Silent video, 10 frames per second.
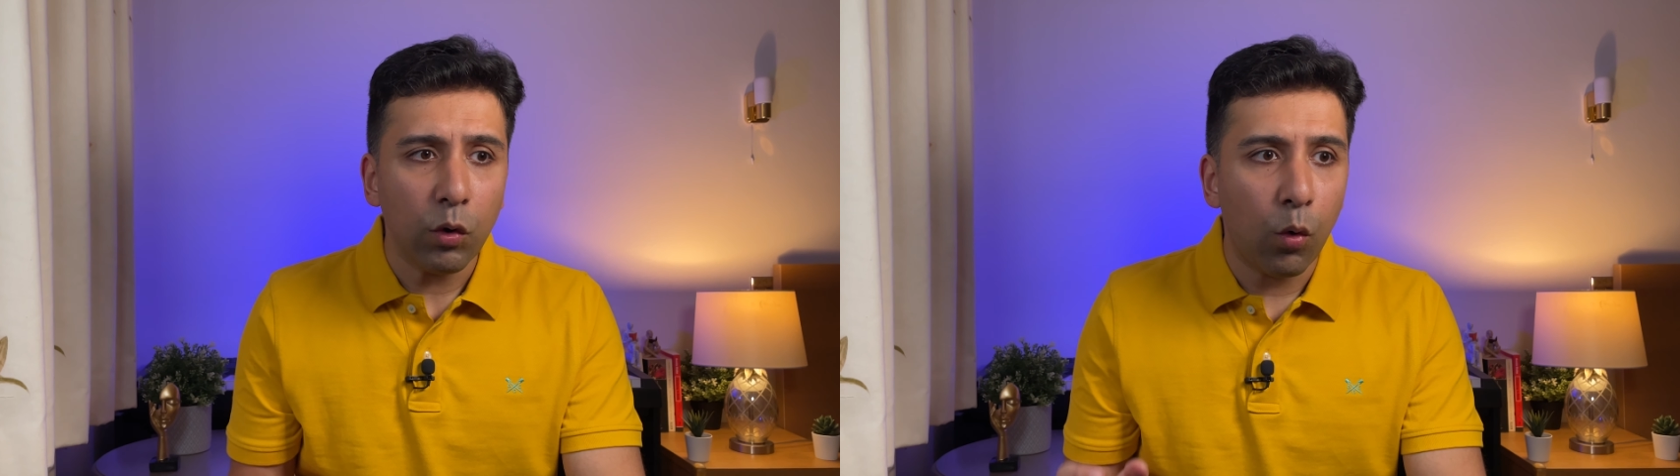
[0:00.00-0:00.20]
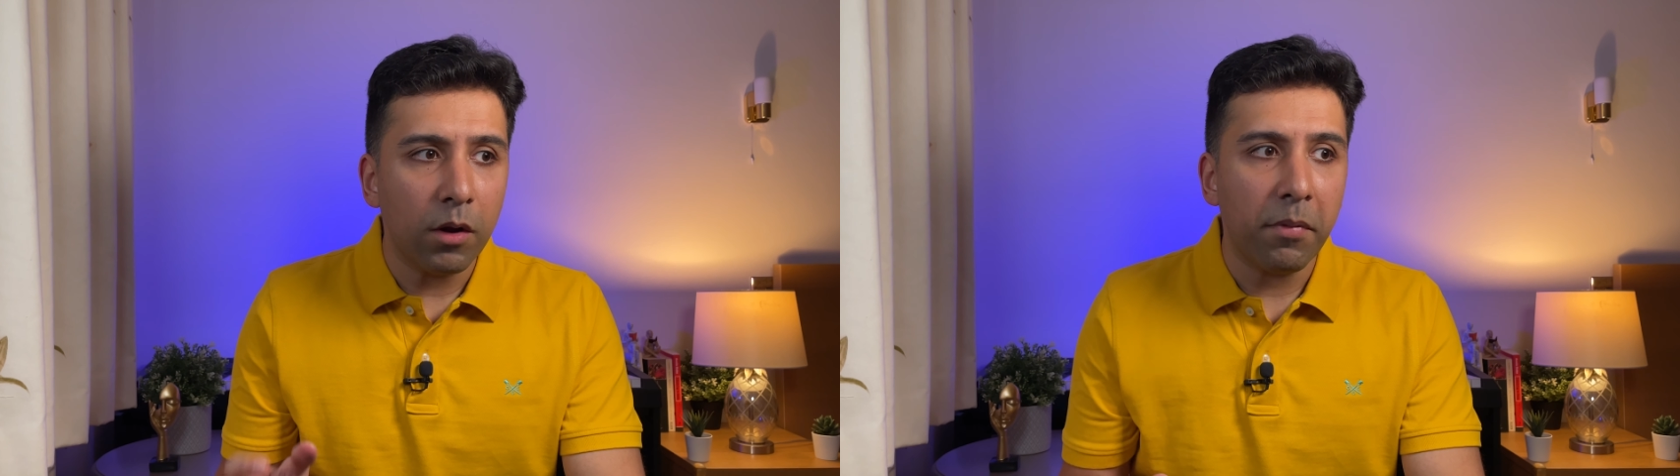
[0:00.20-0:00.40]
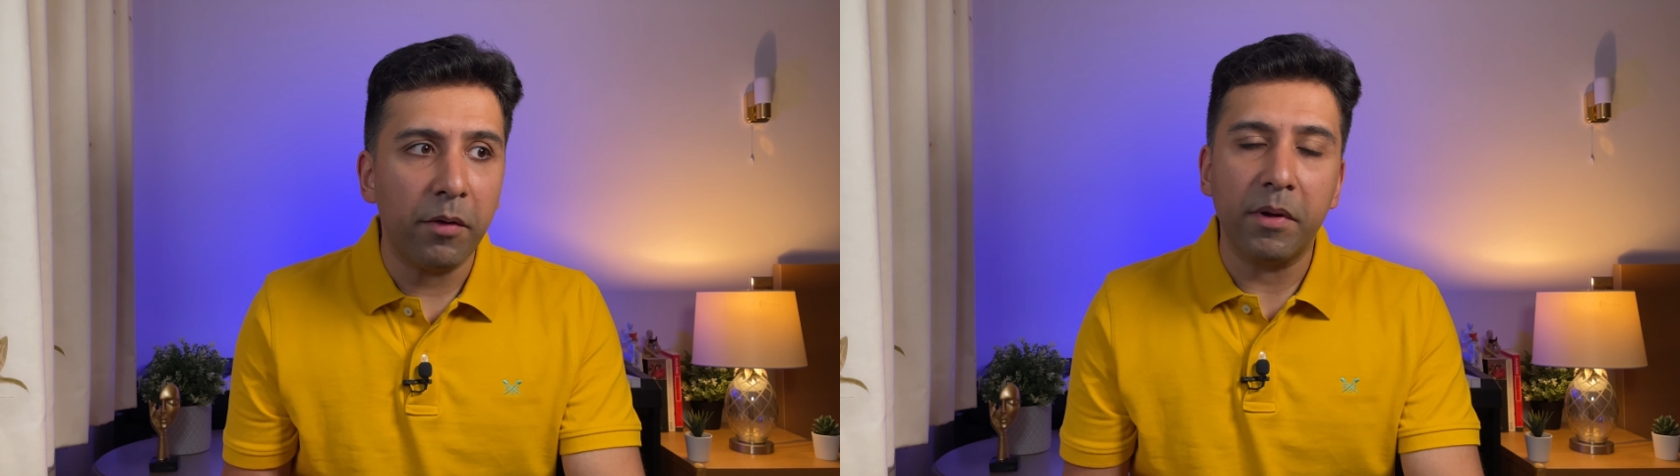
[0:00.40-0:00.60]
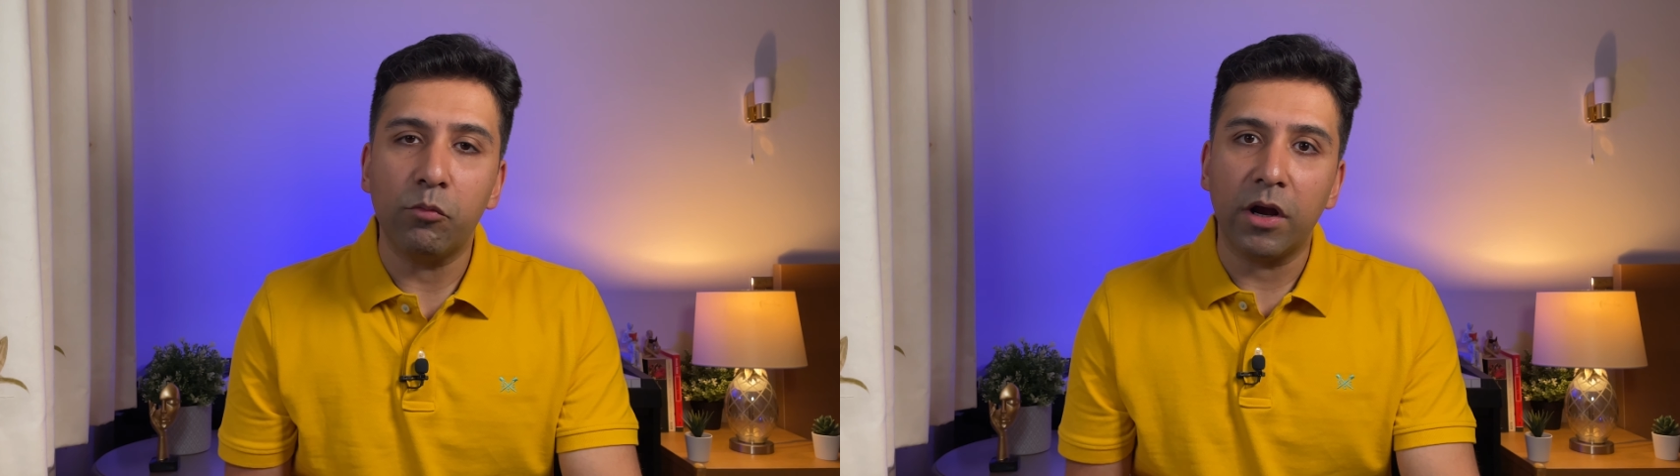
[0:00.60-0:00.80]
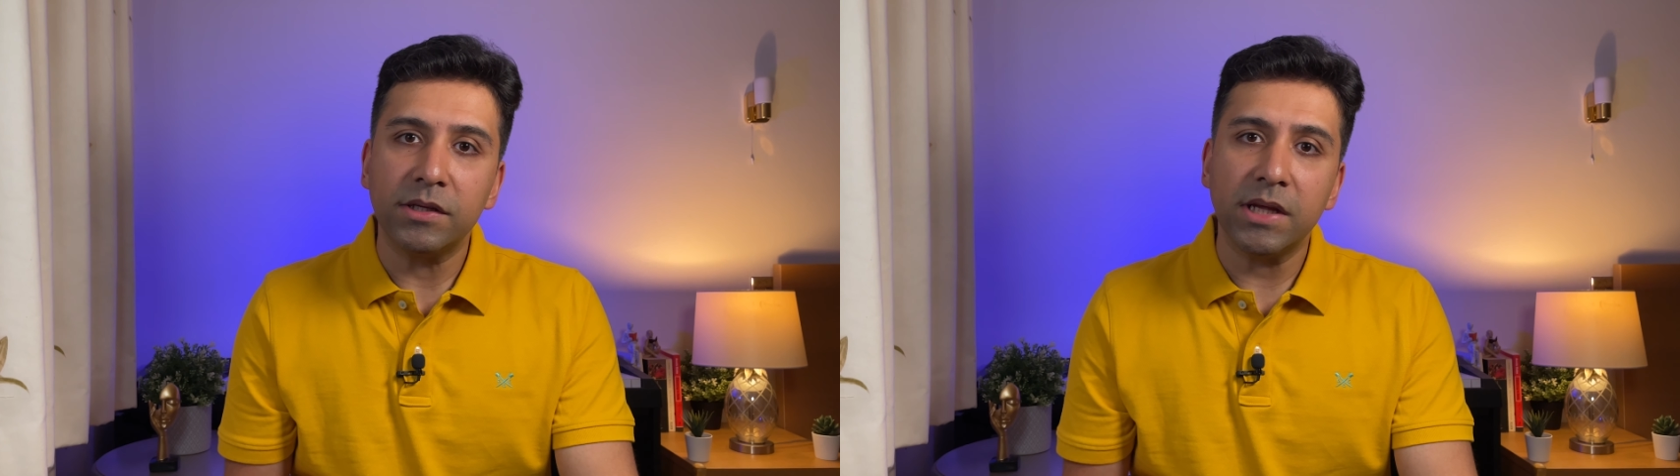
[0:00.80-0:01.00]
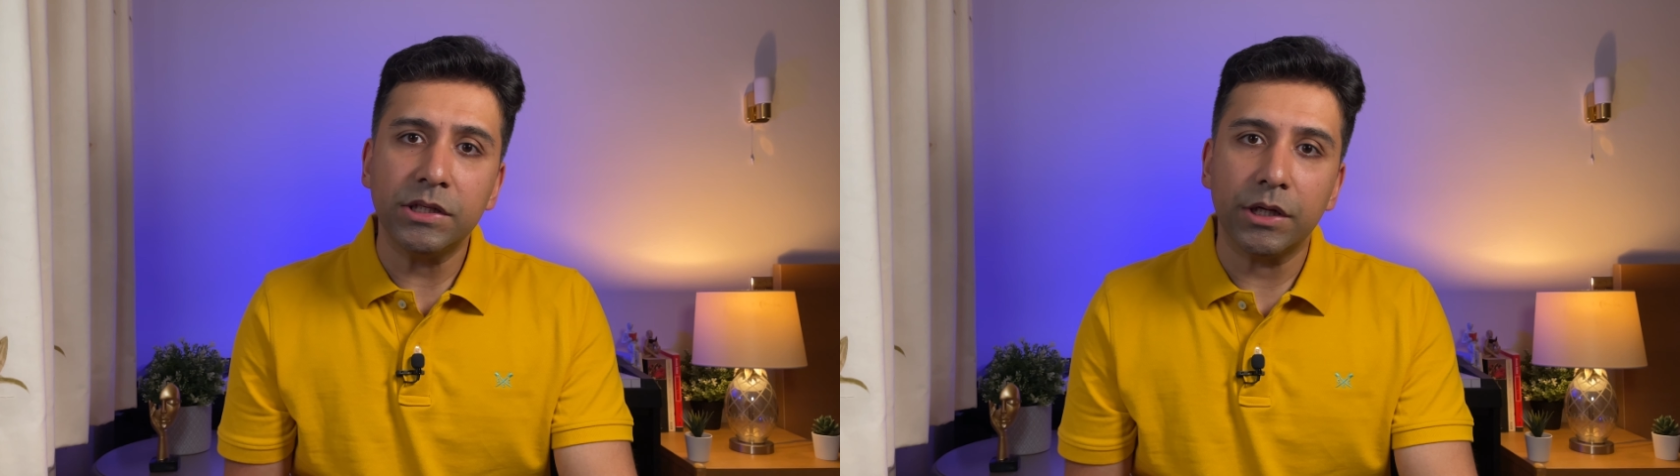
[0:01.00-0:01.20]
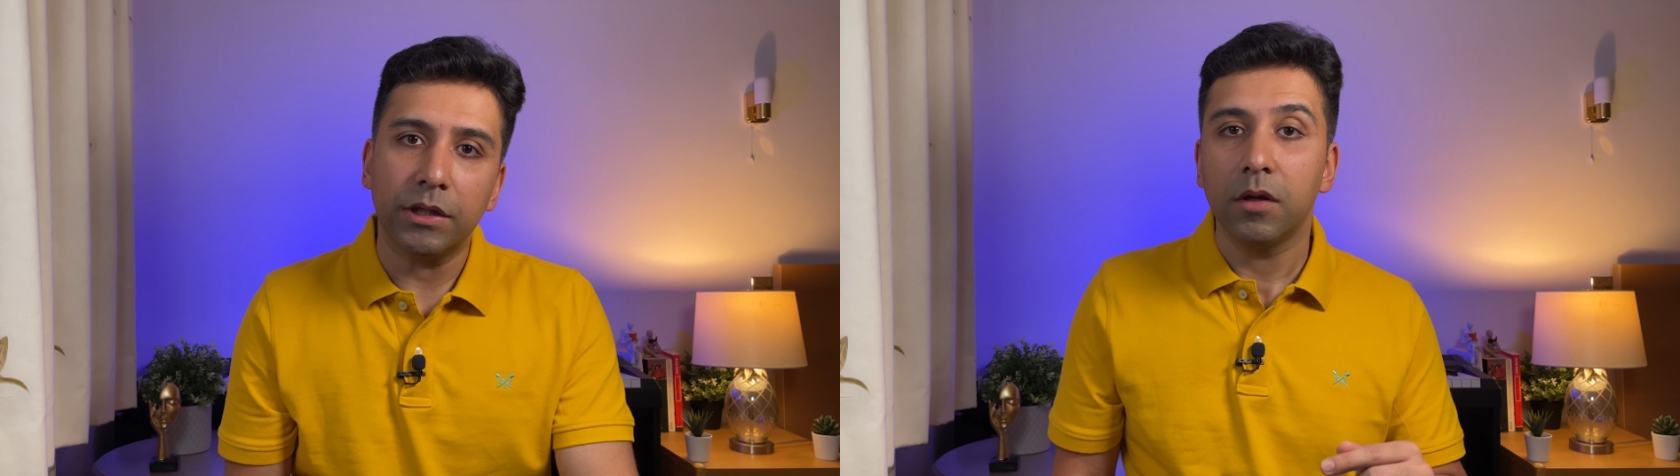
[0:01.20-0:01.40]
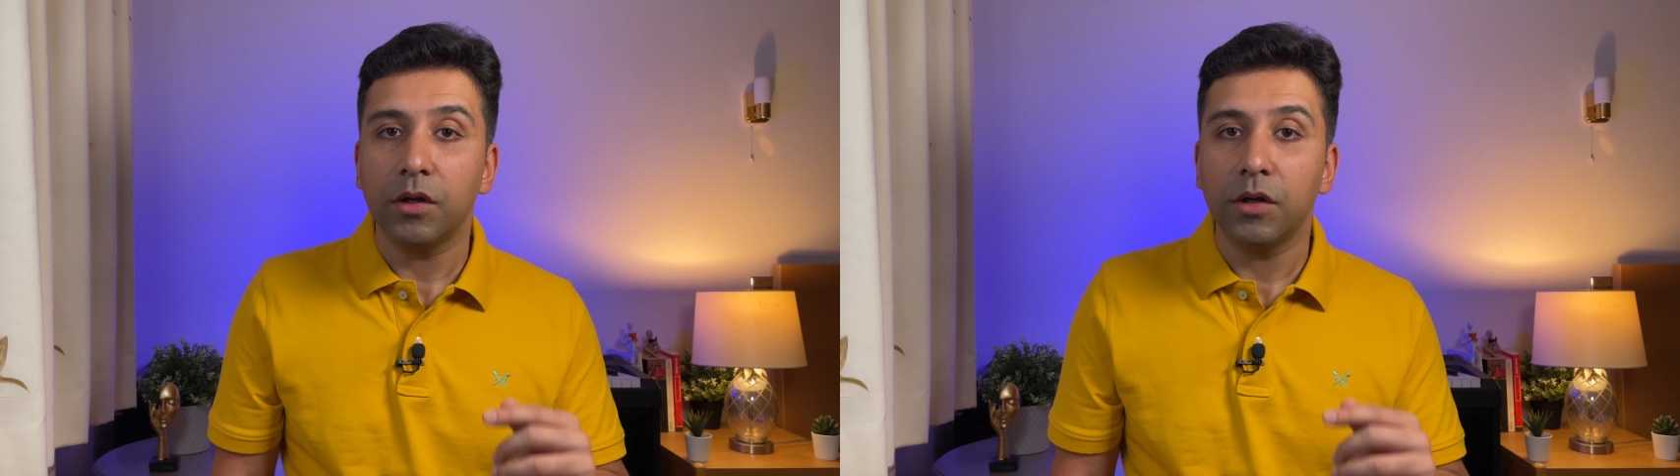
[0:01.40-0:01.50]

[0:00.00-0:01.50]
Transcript: all about memorization.